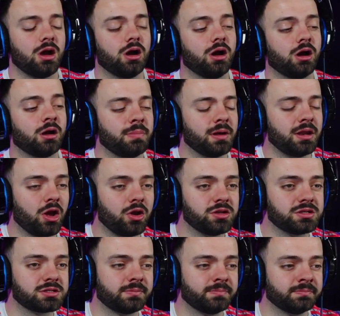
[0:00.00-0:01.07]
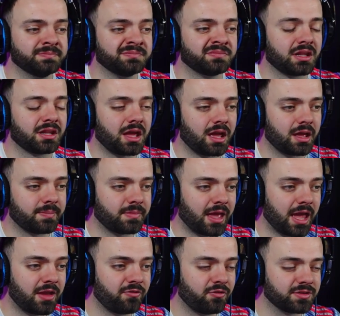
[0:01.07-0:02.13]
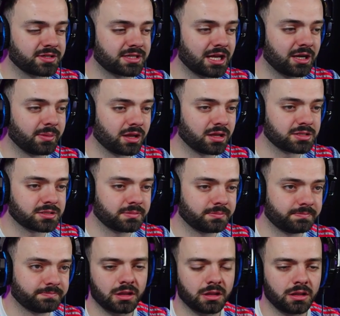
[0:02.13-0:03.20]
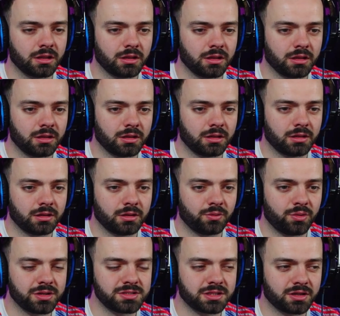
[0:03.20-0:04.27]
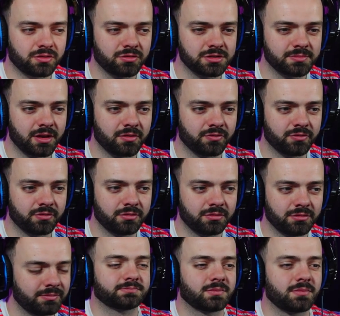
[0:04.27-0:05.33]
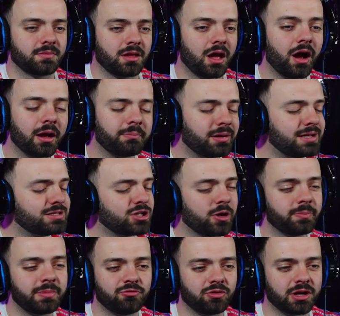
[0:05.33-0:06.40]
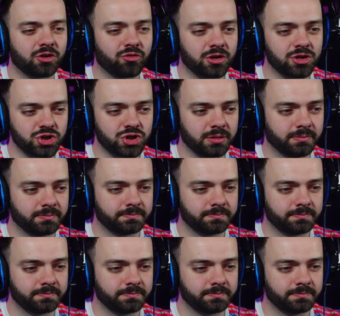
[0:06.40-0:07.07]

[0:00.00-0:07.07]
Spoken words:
Oh, my nose. Hay fever's killing me, guys. Why is he covering his mouth? Alright, please don't be really cringy.